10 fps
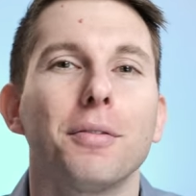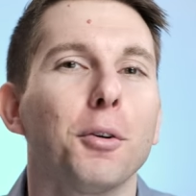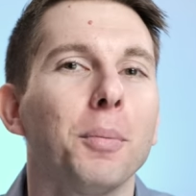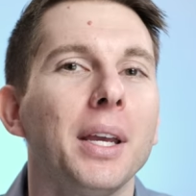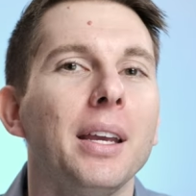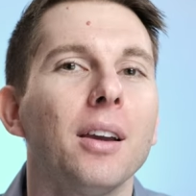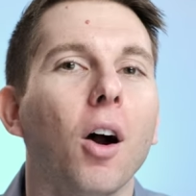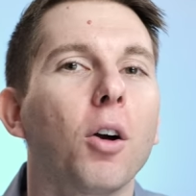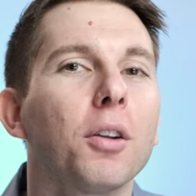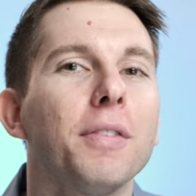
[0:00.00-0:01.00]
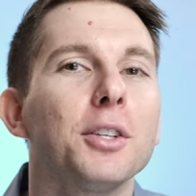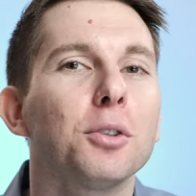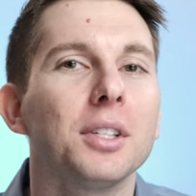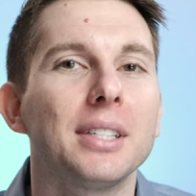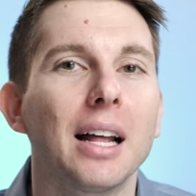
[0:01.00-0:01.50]
For me,
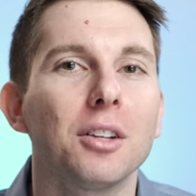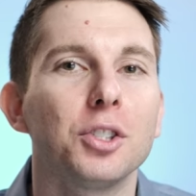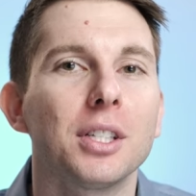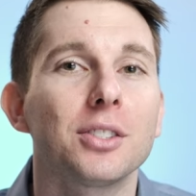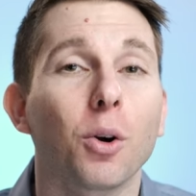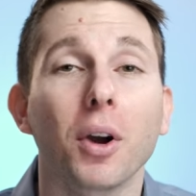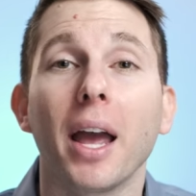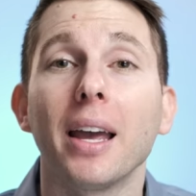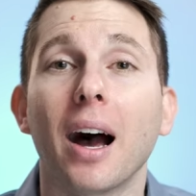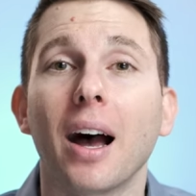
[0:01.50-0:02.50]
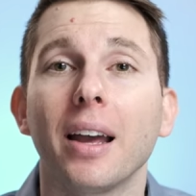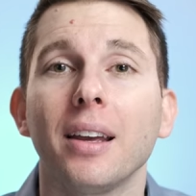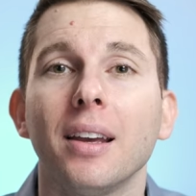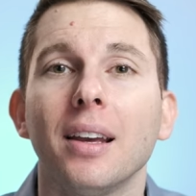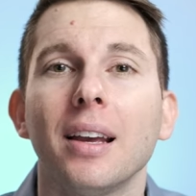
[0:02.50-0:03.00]
artificial intelligence, or
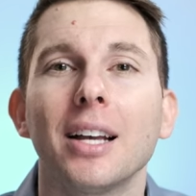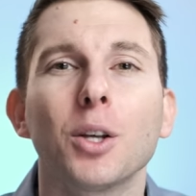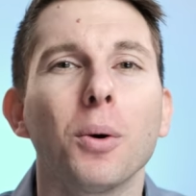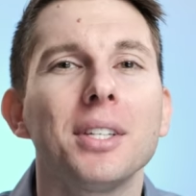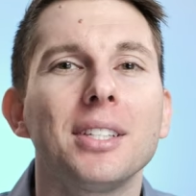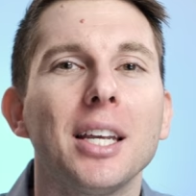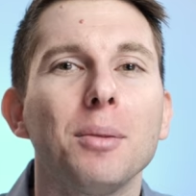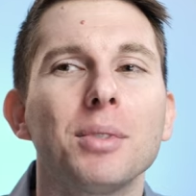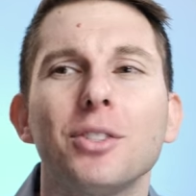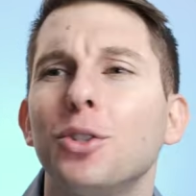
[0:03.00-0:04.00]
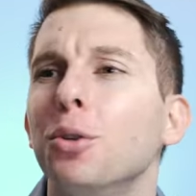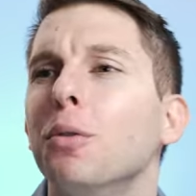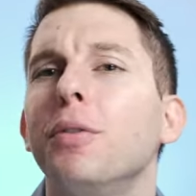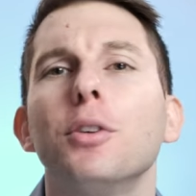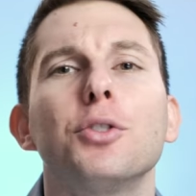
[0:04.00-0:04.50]
AI, has always seemed too
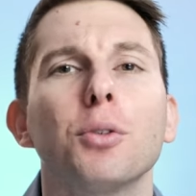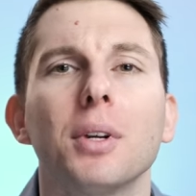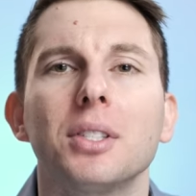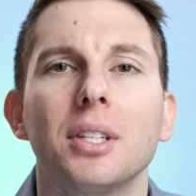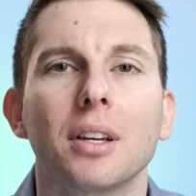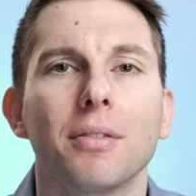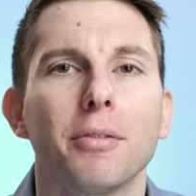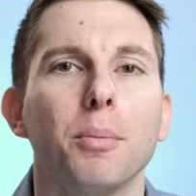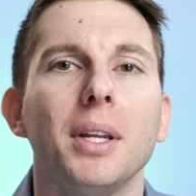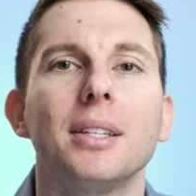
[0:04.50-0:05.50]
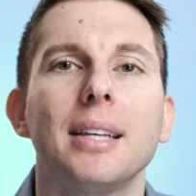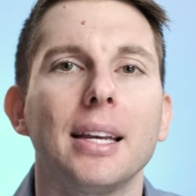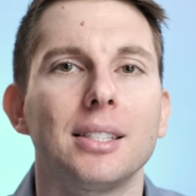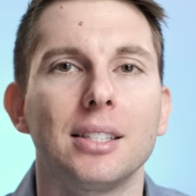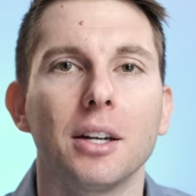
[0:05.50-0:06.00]
futuristic for me to
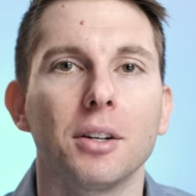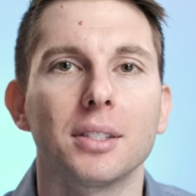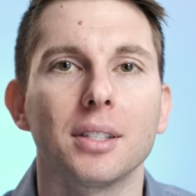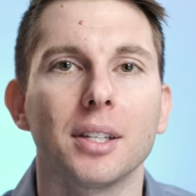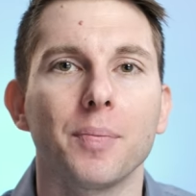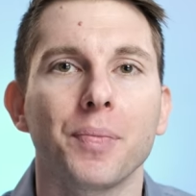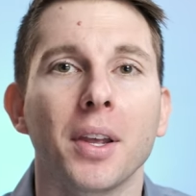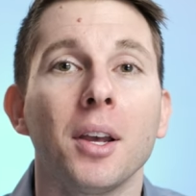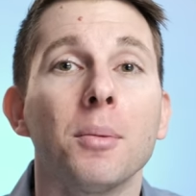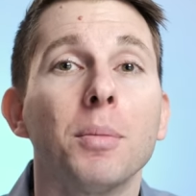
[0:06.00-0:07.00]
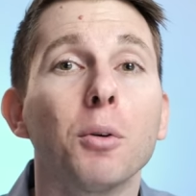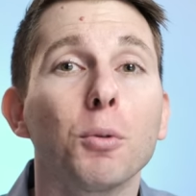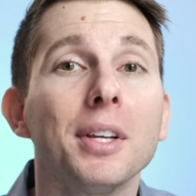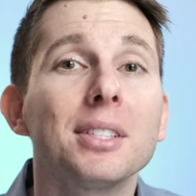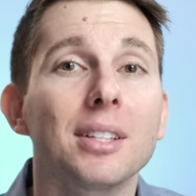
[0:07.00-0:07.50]
take seriously. But
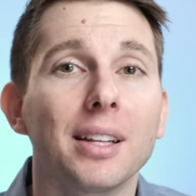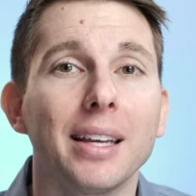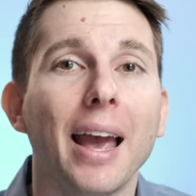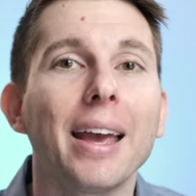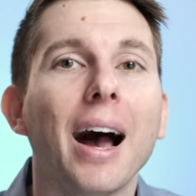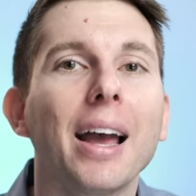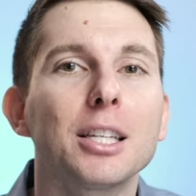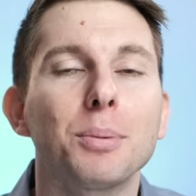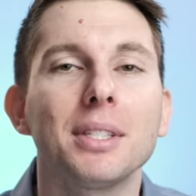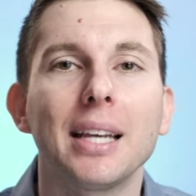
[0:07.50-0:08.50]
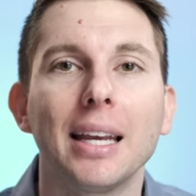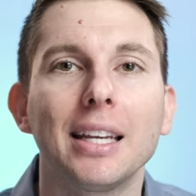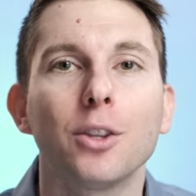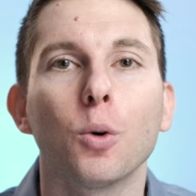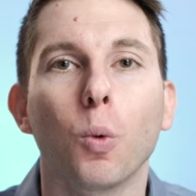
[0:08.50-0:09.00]
recently, AI has been
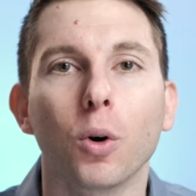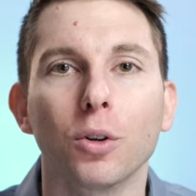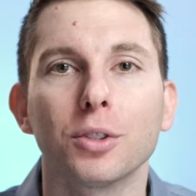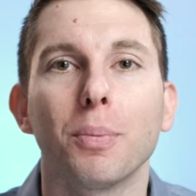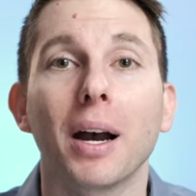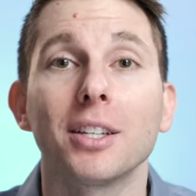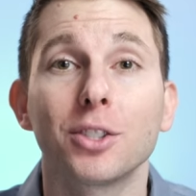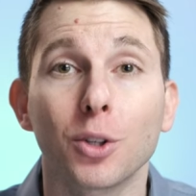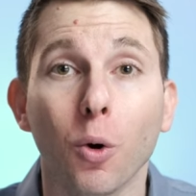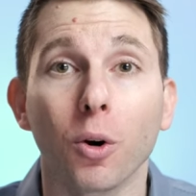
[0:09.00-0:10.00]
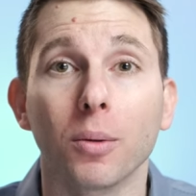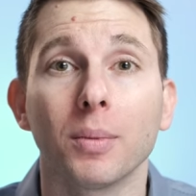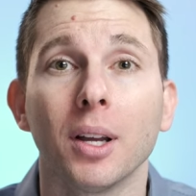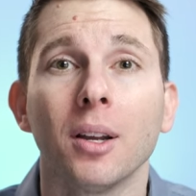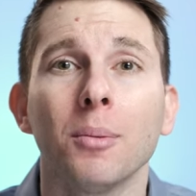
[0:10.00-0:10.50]
taking the world by storm,
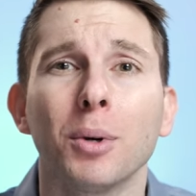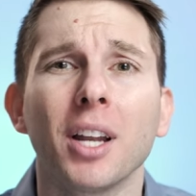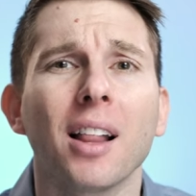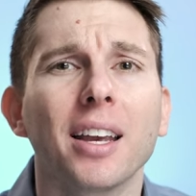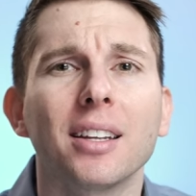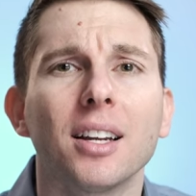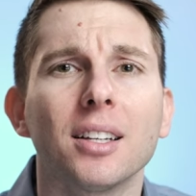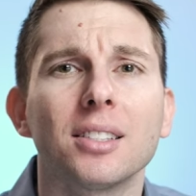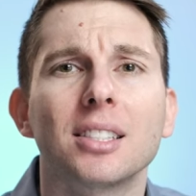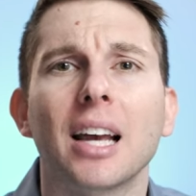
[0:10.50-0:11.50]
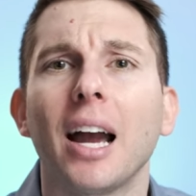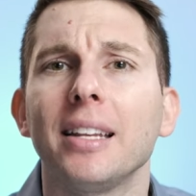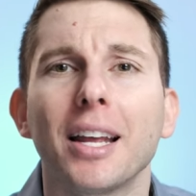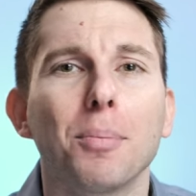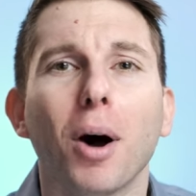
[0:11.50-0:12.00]
but not like in a
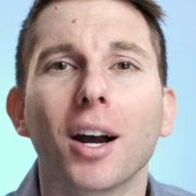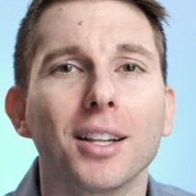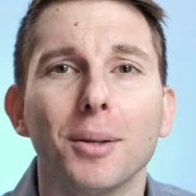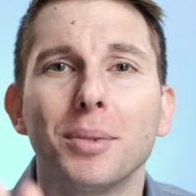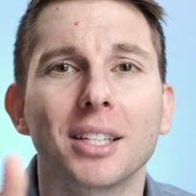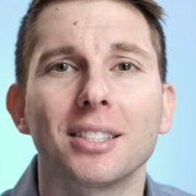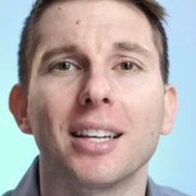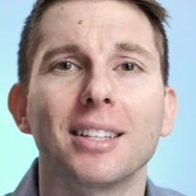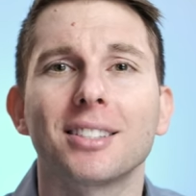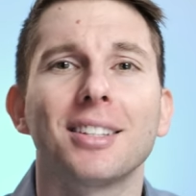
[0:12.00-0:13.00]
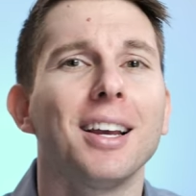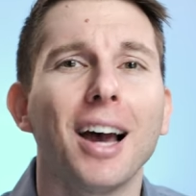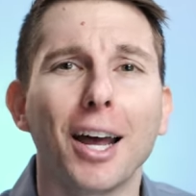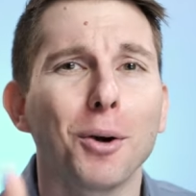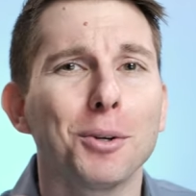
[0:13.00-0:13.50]
Skynet apocalyptic sense.
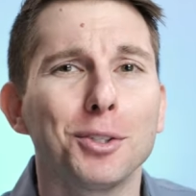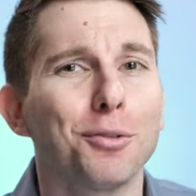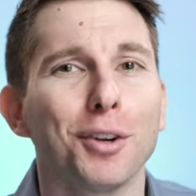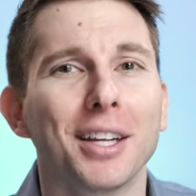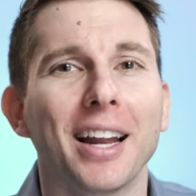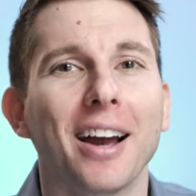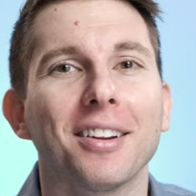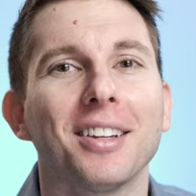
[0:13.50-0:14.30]
I don't want you freaking out.